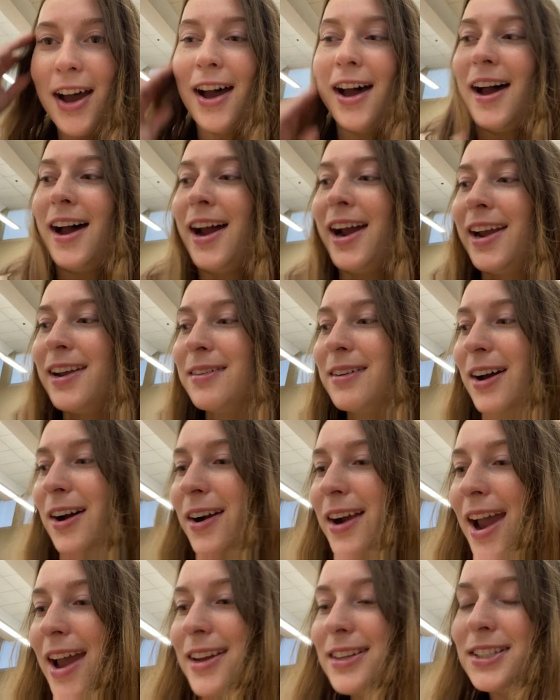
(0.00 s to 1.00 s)
Hi,
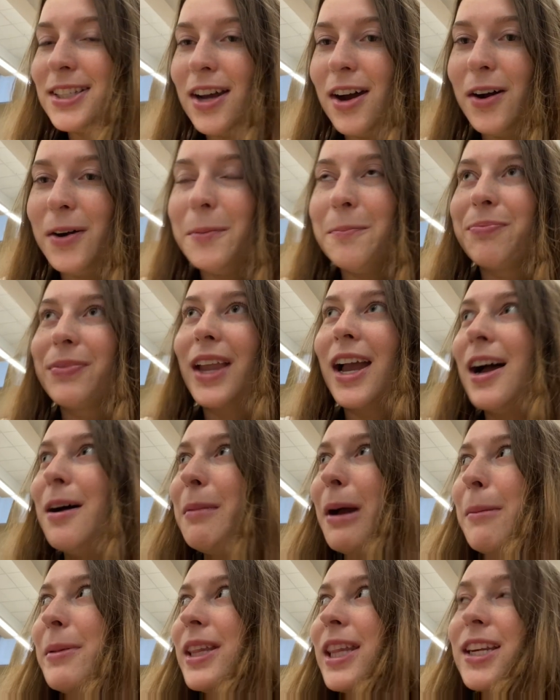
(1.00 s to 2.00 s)
okay, so
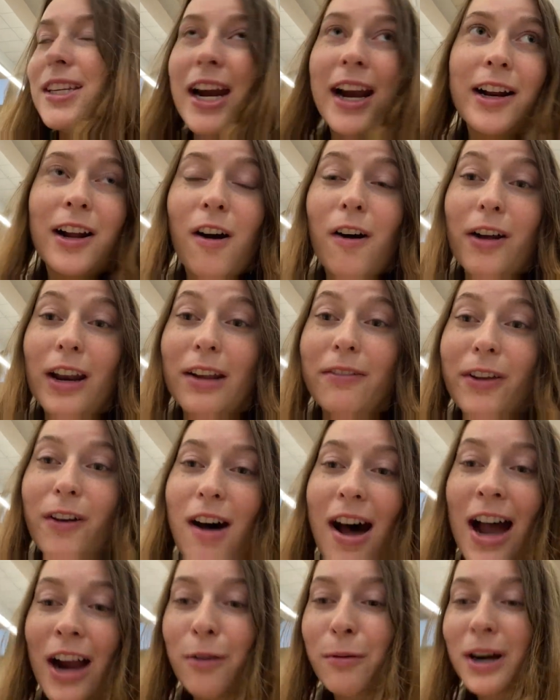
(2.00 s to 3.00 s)
I'm in the dining hall and I feel
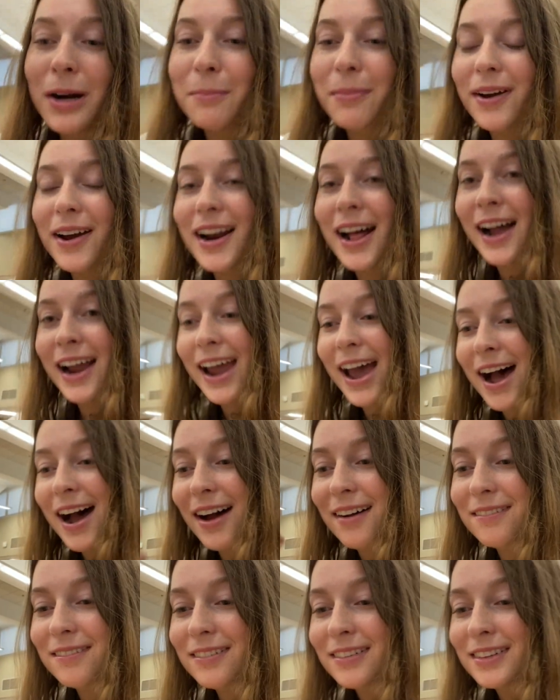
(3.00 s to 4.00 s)
awkward, but I
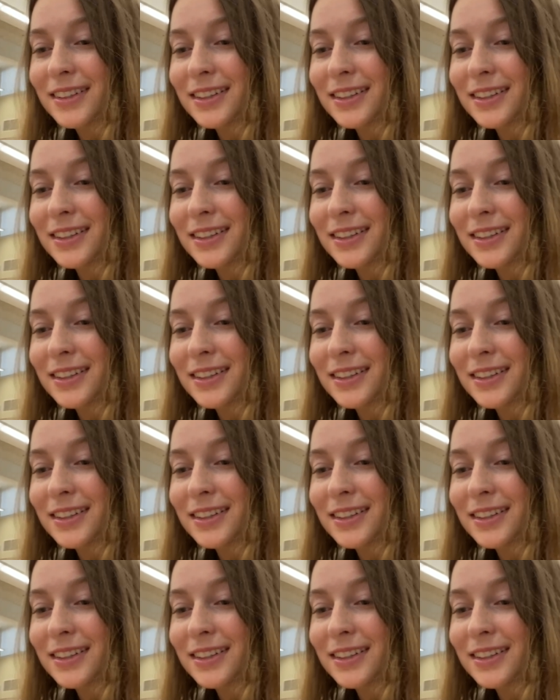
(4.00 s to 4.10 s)
have